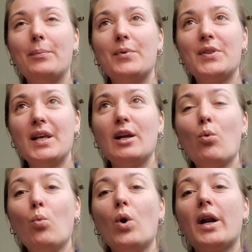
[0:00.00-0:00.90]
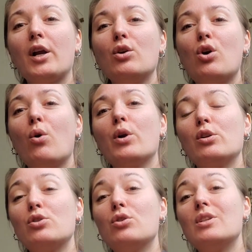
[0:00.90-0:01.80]
think what are you
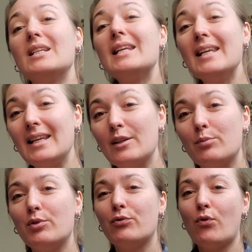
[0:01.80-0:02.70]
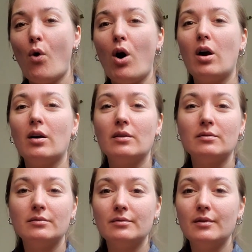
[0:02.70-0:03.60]
going to need before
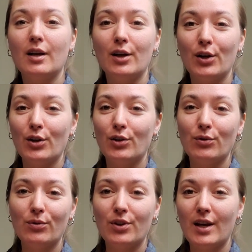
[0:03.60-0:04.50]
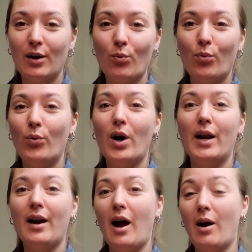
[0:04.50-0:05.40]
you think
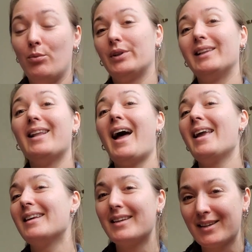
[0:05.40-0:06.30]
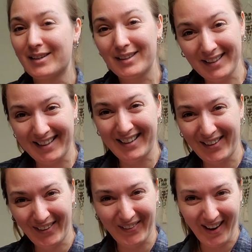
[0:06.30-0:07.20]
what I would like,
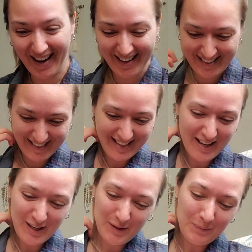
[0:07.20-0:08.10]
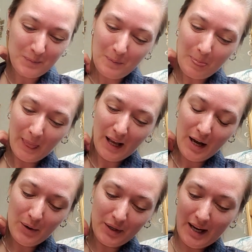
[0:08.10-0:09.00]
right?
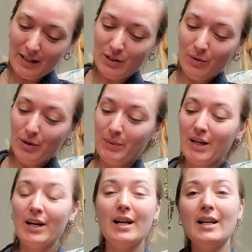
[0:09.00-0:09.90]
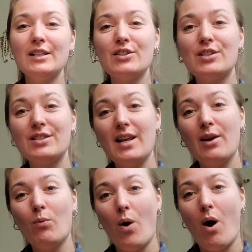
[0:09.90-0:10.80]
Okay, so we're gonna need to
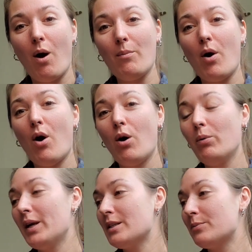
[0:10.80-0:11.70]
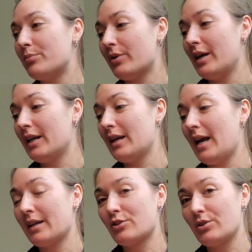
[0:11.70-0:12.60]
stay warm. Always bring
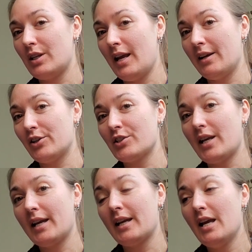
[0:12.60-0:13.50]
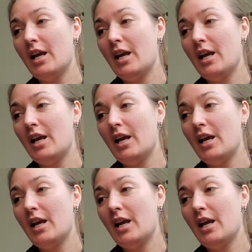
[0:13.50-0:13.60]
extra layers, like